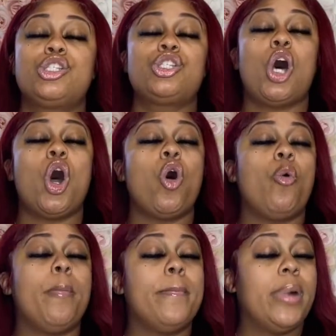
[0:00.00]

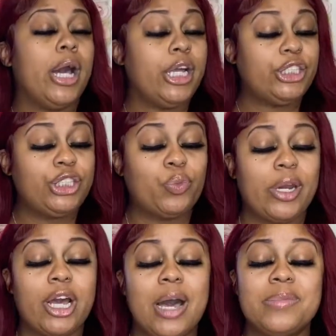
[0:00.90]
so much
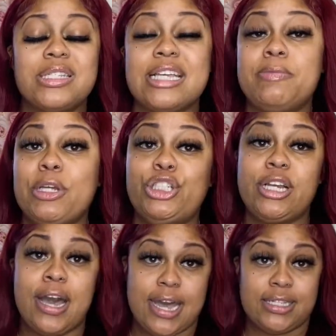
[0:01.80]
when it comes to especially
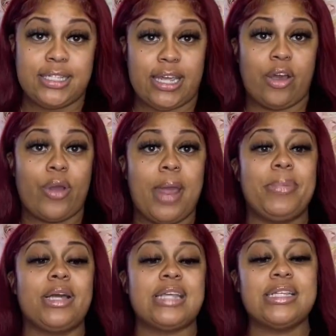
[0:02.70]
content, okay?
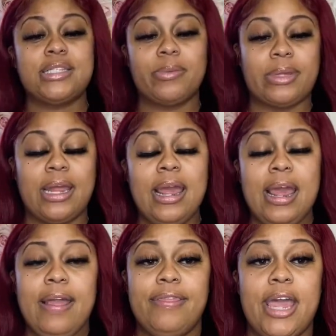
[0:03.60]
Because that's something
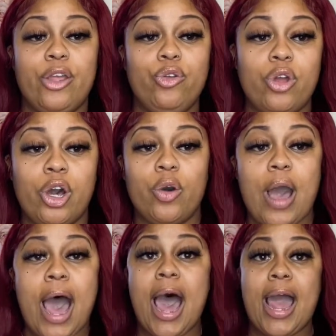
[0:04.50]
that, you know,
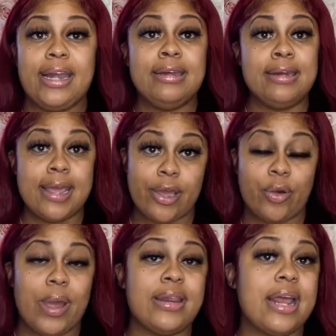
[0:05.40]
I
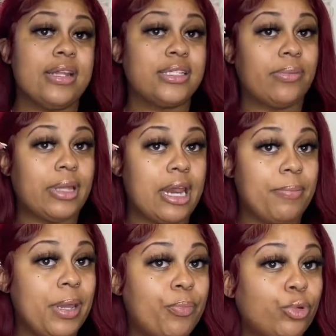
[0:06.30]
nail, and that is something
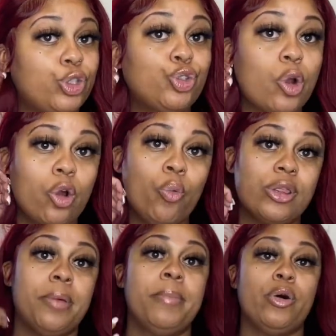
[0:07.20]
that people struggle
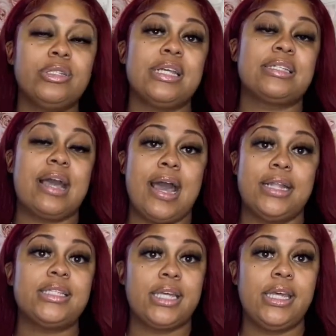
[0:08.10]
with the most is
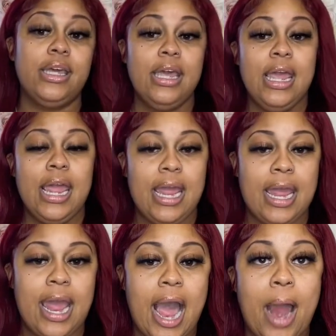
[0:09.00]
content.
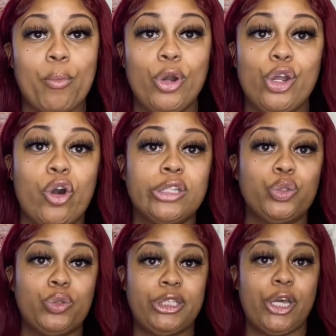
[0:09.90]
And I'm really going
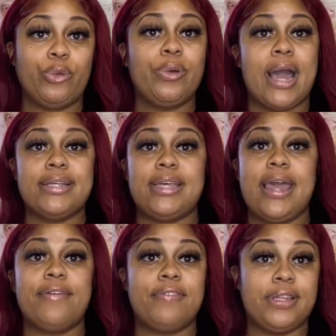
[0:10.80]
to tell you guys
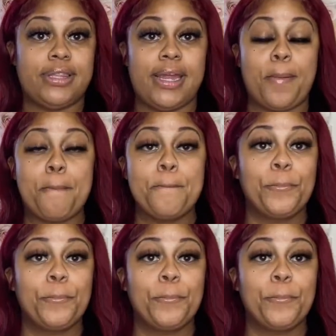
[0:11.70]
everything